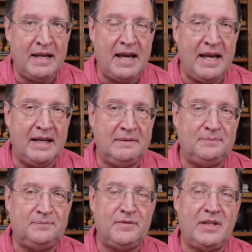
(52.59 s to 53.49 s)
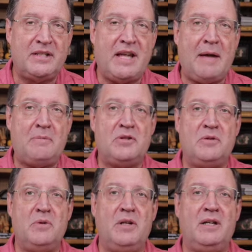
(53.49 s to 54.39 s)
And this happens
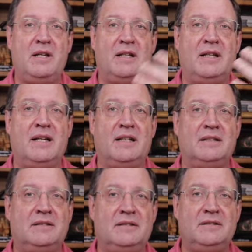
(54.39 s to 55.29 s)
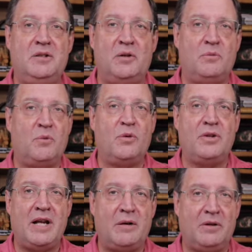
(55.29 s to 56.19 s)
to me, more
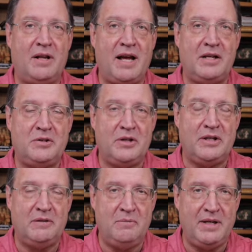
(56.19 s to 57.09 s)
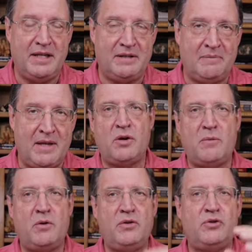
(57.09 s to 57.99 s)
than I would like to admit. So I'm
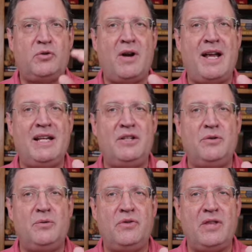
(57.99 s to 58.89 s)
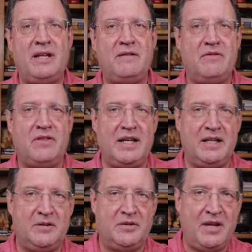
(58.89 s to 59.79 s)
always trying to think of
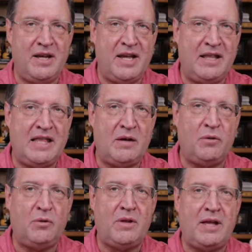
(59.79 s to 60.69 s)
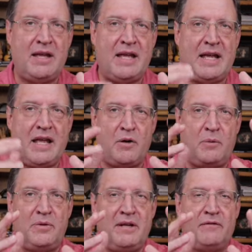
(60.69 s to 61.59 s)
things that will
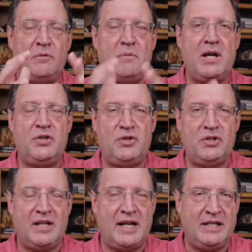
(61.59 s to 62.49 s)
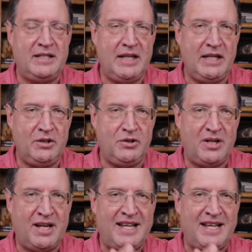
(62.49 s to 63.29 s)
help the information that I teach